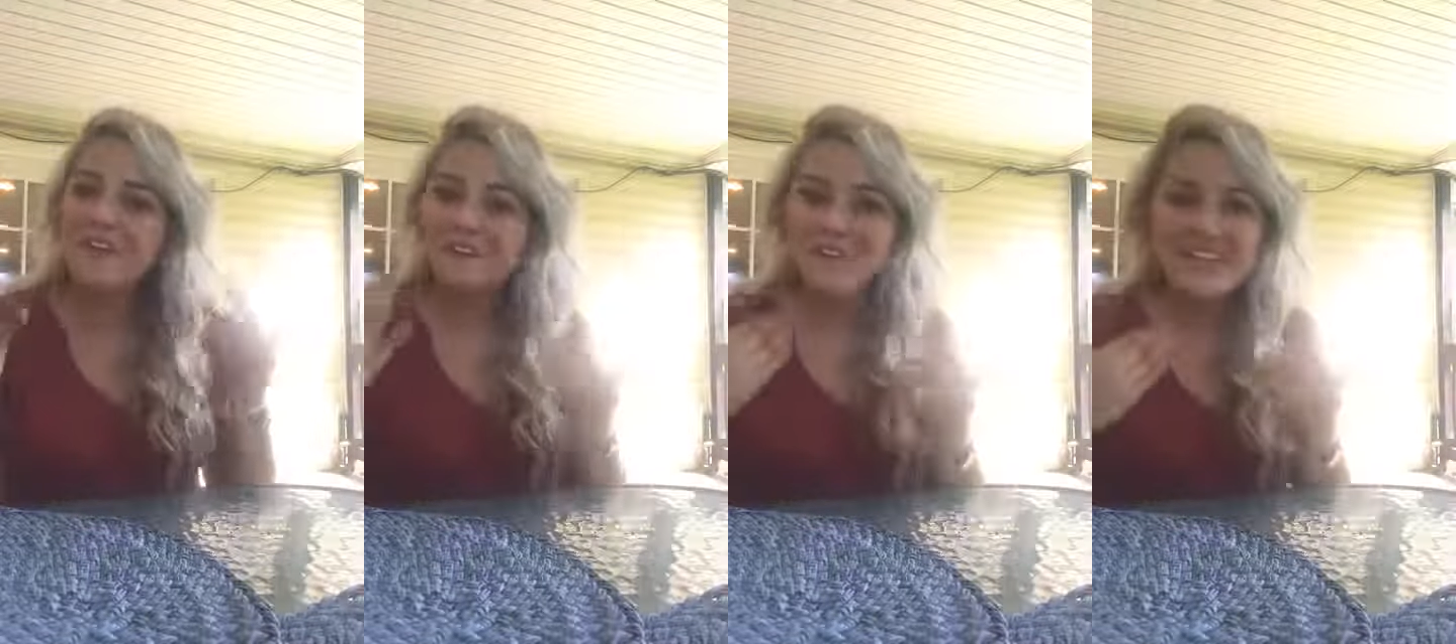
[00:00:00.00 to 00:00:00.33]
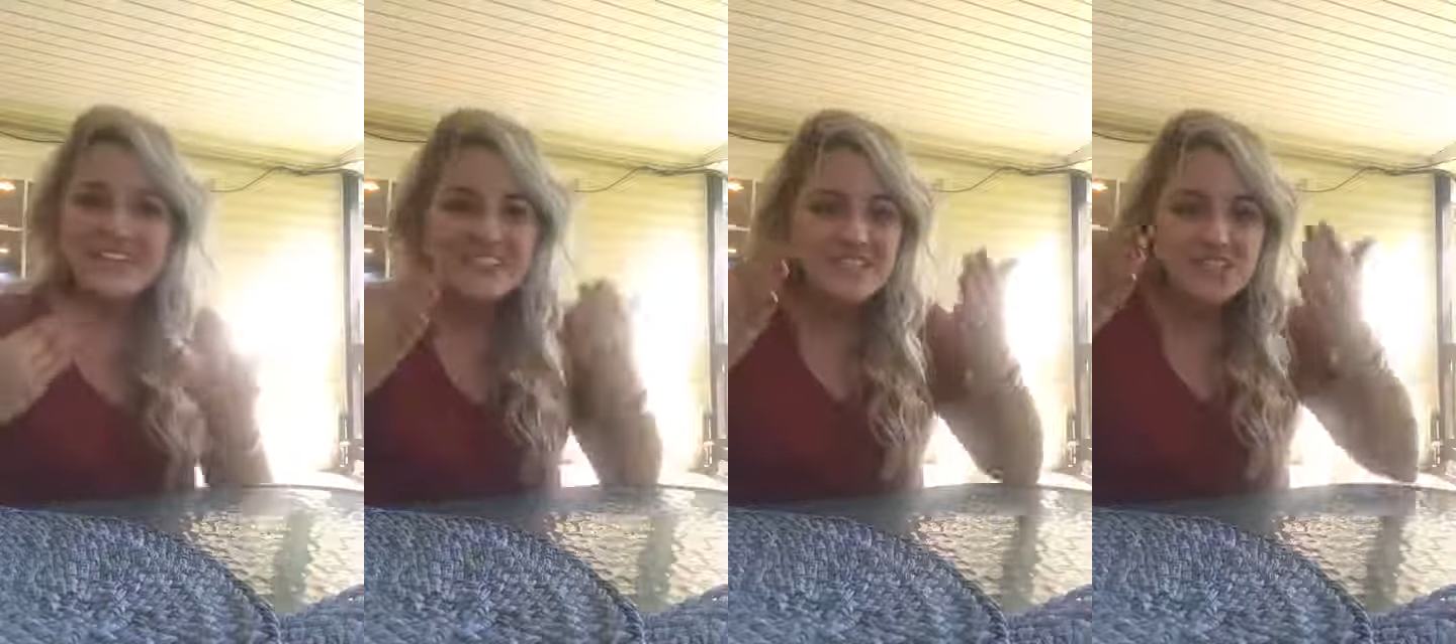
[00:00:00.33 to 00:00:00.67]

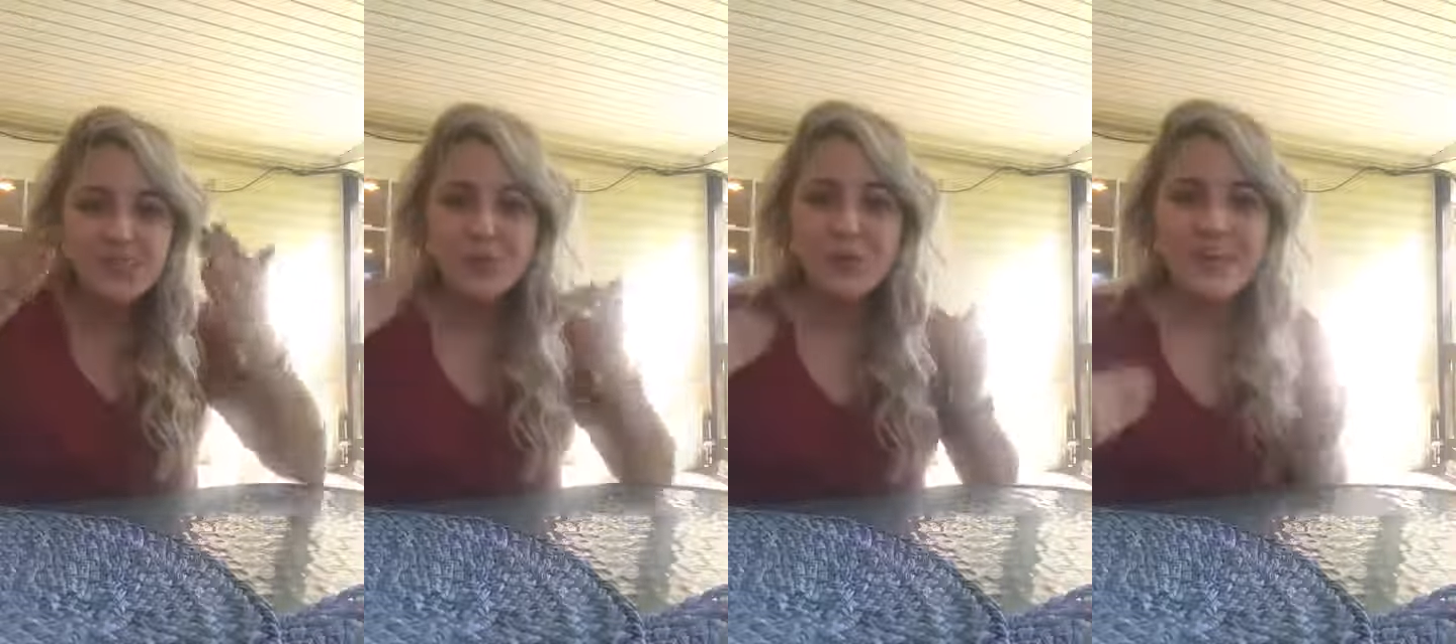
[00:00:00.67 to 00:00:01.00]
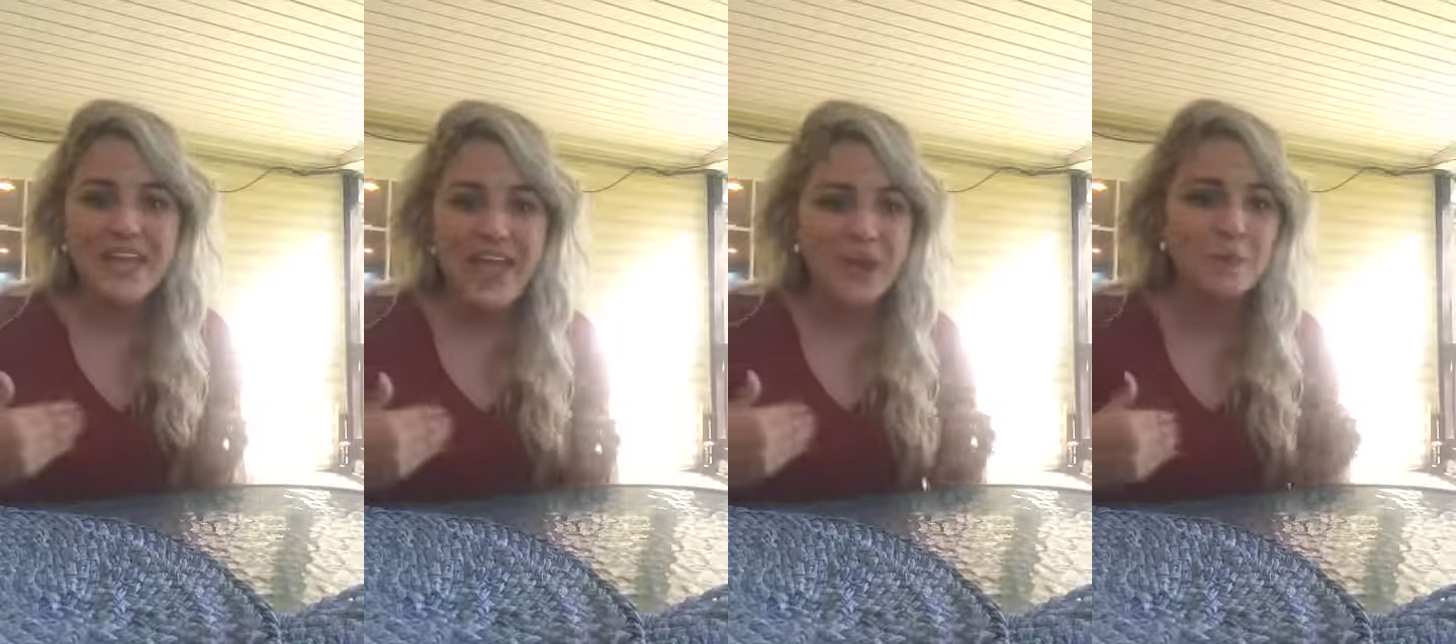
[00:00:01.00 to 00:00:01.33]
face to
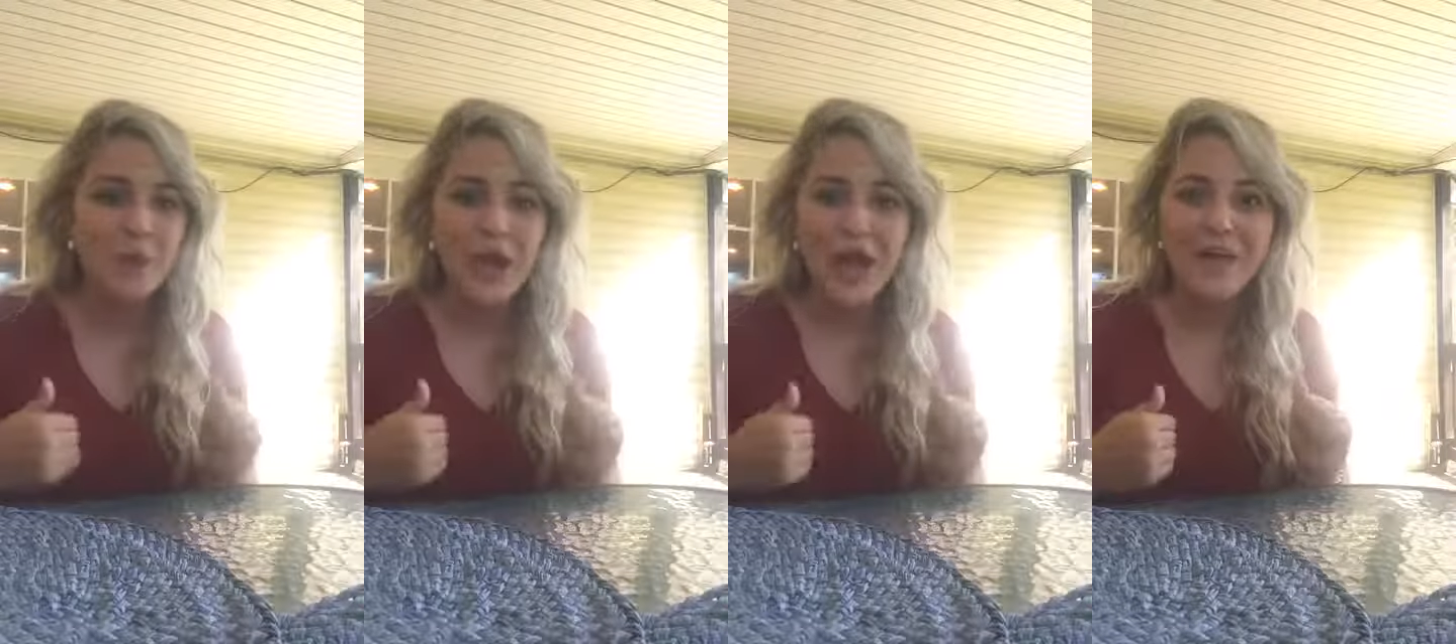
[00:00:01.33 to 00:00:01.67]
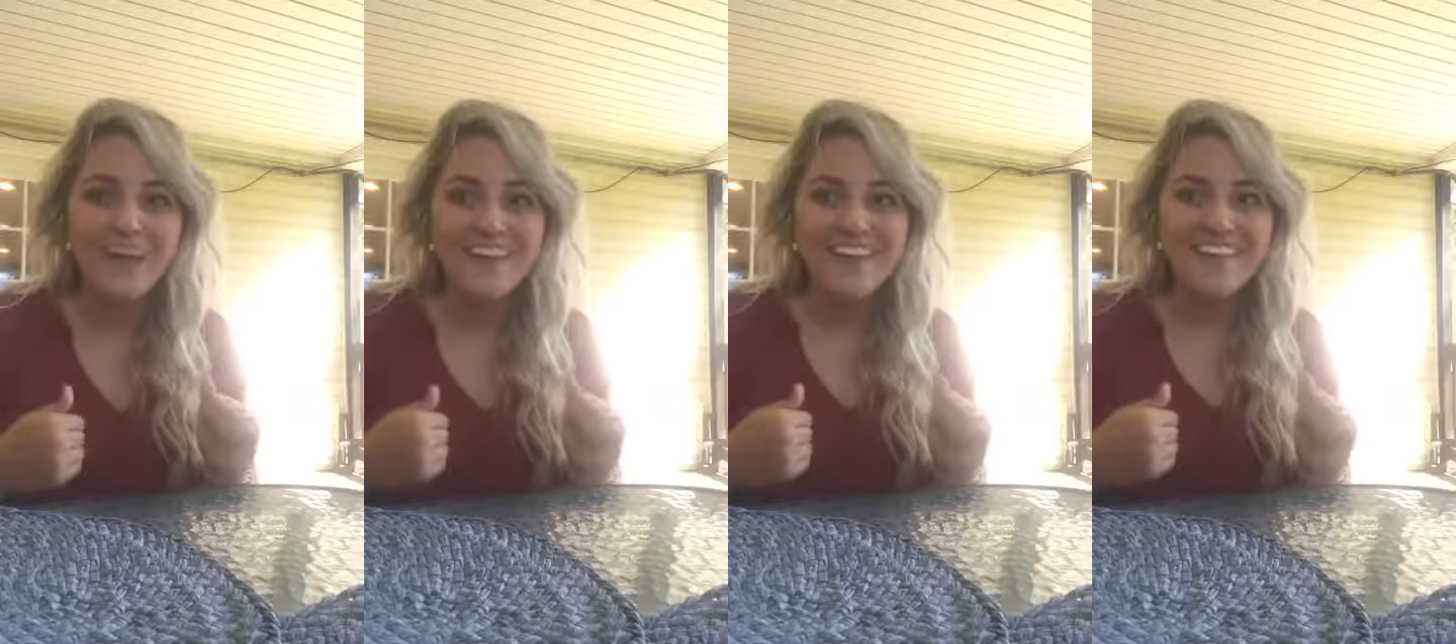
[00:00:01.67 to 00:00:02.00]
camera
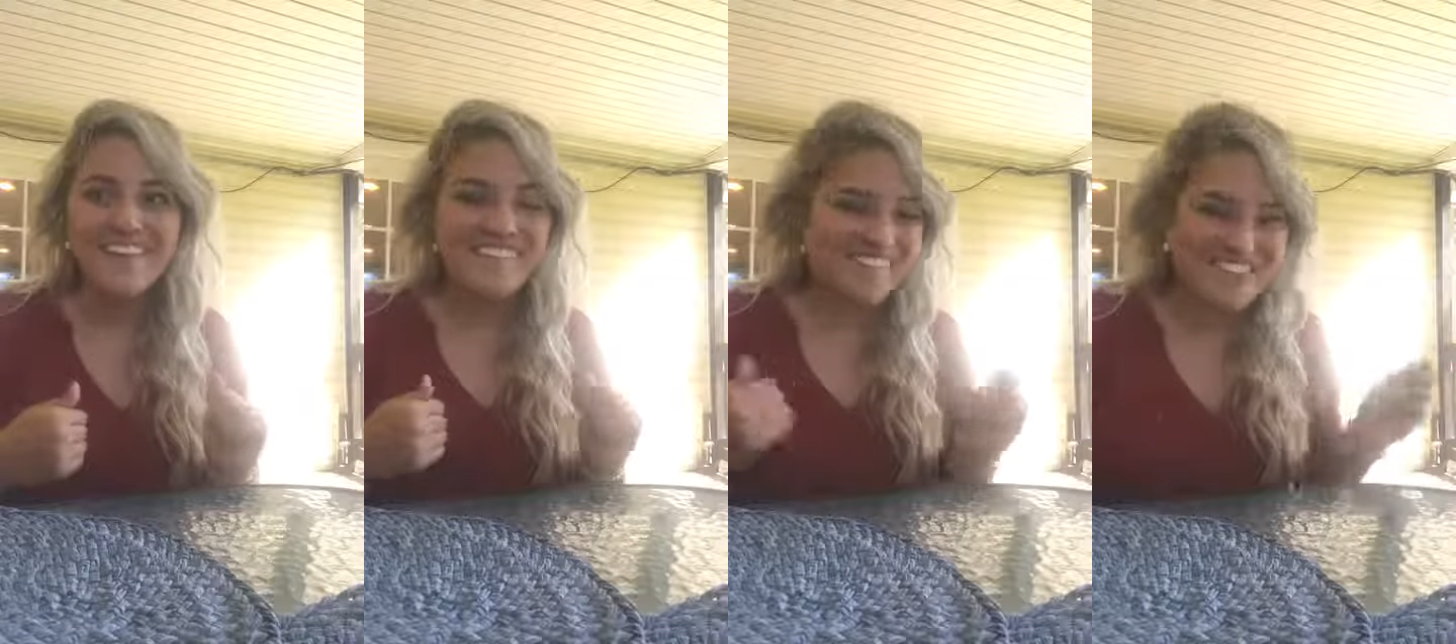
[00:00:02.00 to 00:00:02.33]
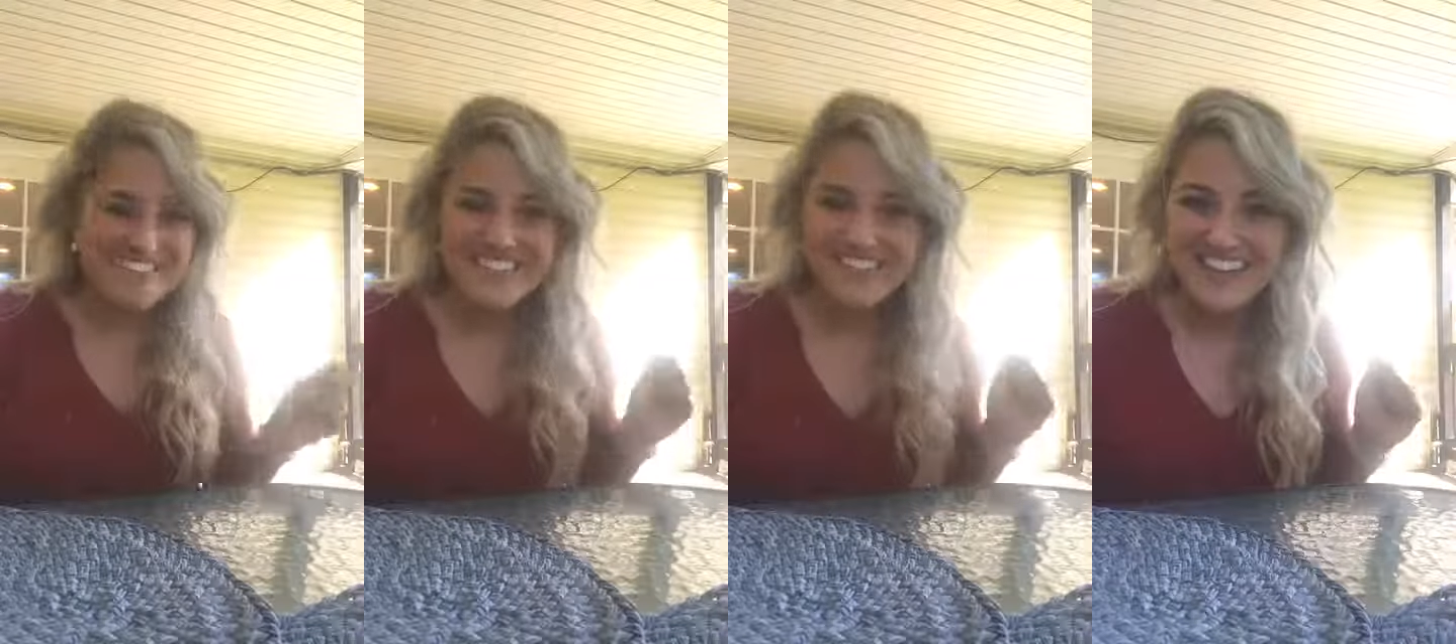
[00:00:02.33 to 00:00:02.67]

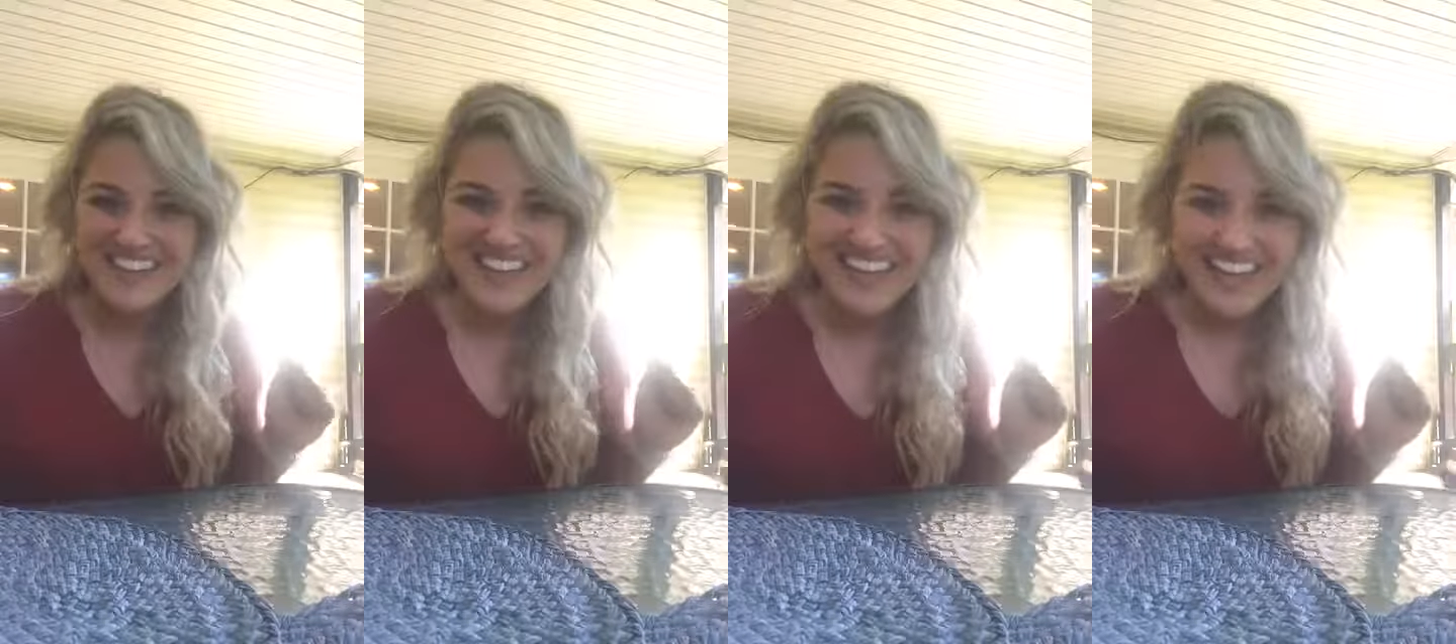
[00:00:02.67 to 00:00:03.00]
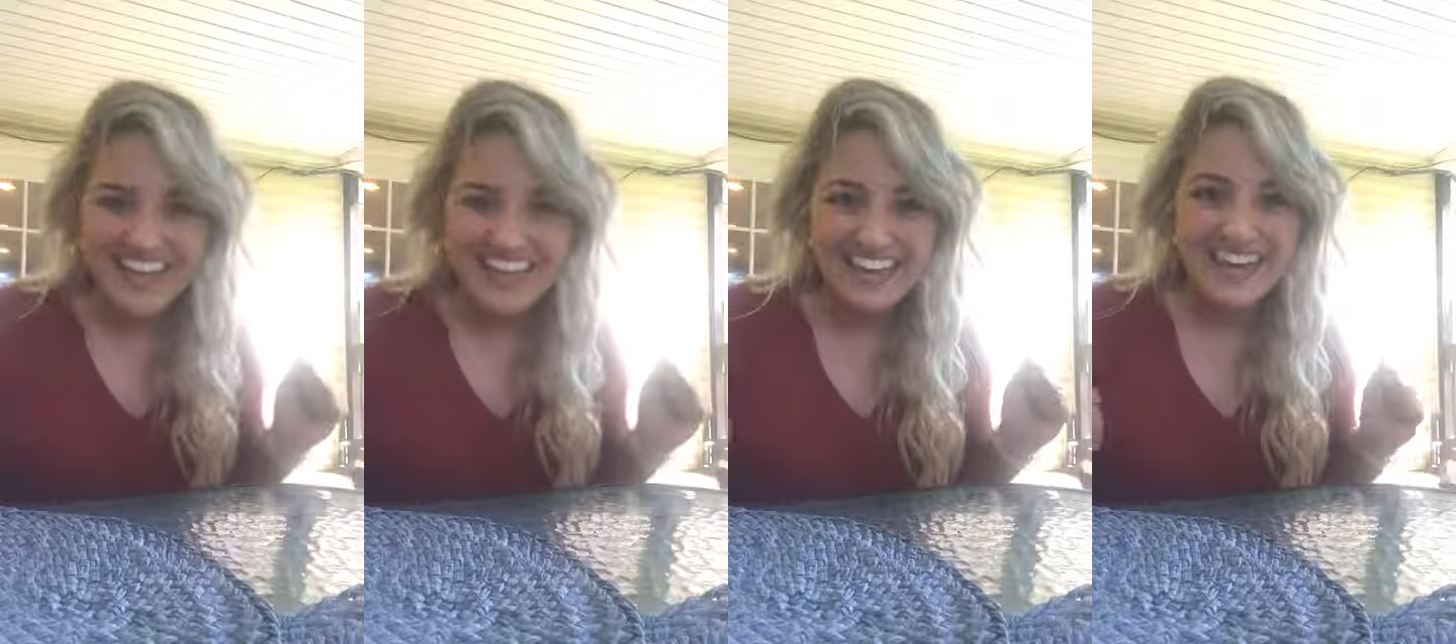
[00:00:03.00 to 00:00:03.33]
what you'd be getting.